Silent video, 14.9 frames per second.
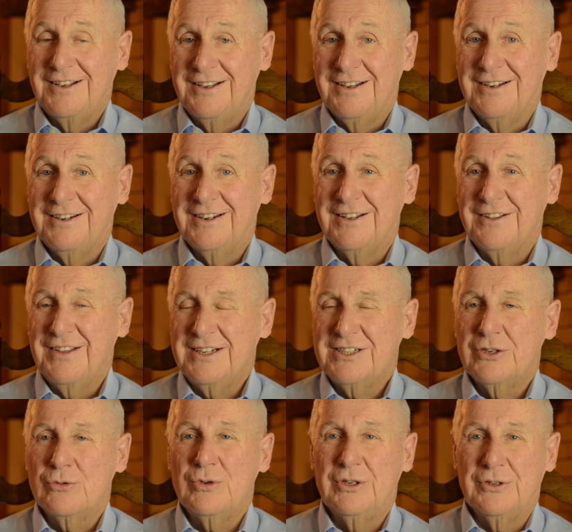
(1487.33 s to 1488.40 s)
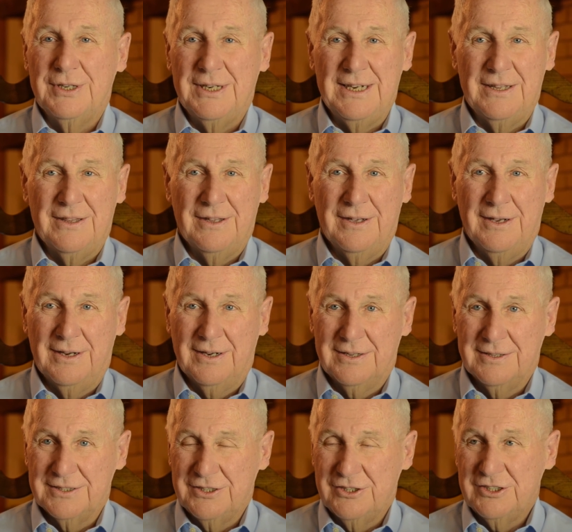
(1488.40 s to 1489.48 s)
And that's a real neat thing,
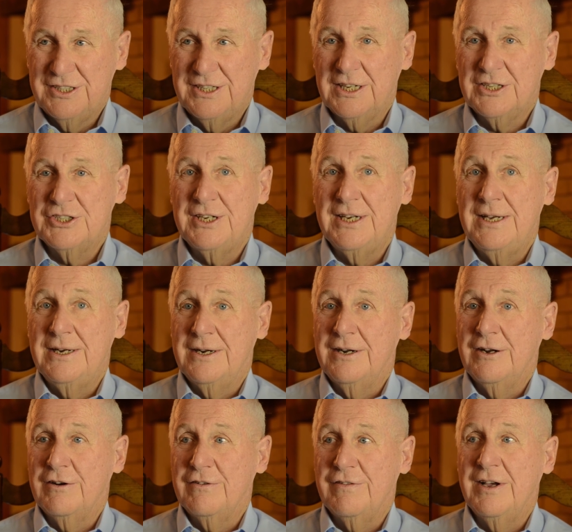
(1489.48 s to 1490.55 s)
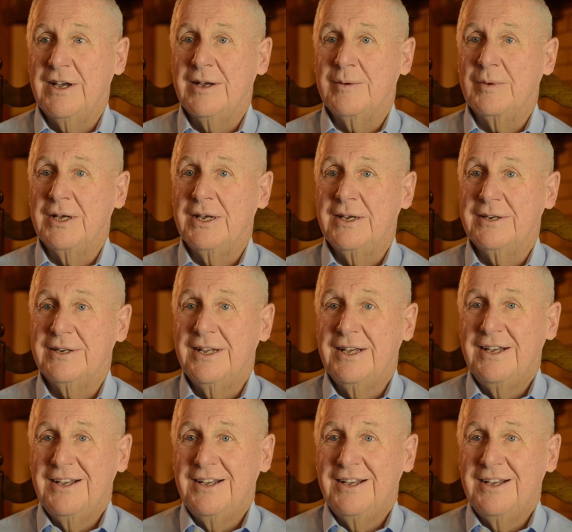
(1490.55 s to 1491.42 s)
because there's 16 in our family, and